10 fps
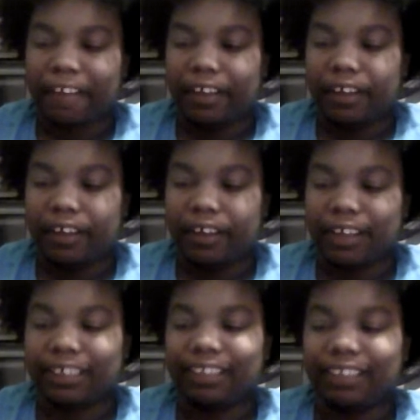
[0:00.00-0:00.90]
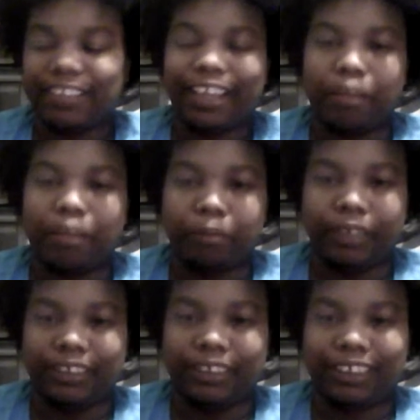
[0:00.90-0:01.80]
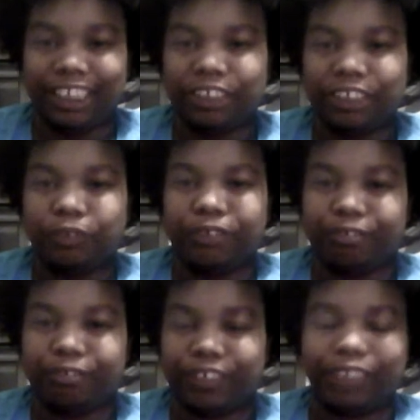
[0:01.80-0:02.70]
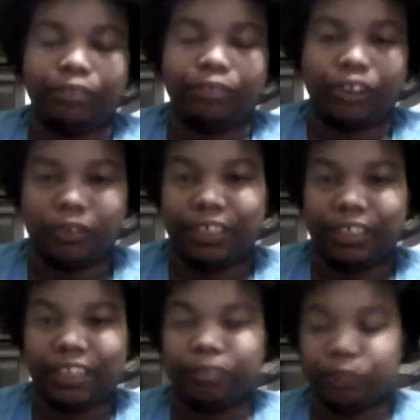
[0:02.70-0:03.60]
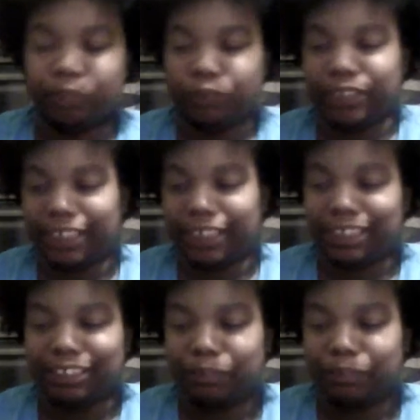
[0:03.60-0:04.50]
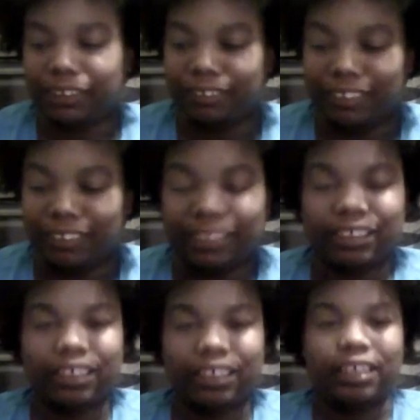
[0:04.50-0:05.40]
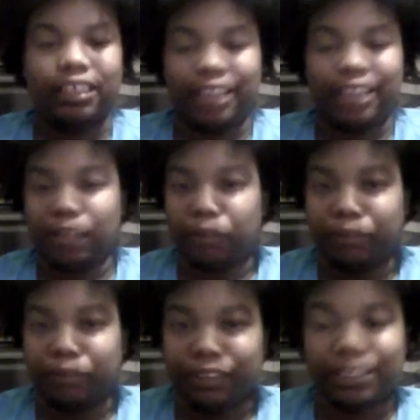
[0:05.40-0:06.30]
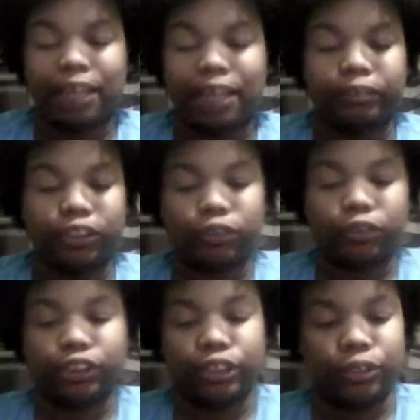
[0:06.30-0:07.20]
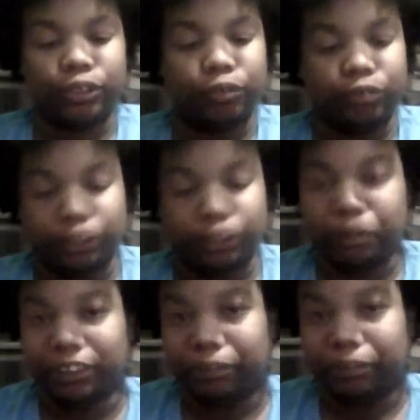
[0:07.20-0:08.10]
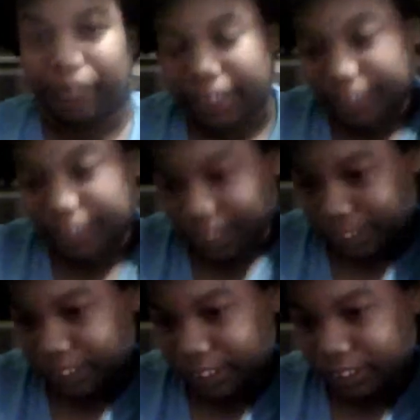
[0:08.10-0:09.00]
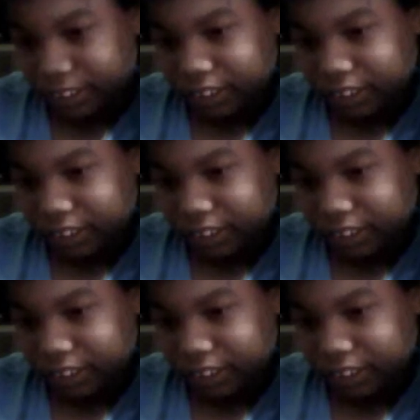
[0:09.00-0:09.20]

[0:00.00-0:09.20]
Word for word: And I think if they kept putting scenes with Rick and Michonne together between that time space of then, that um, beginning of that episode till she punched him in the head, I think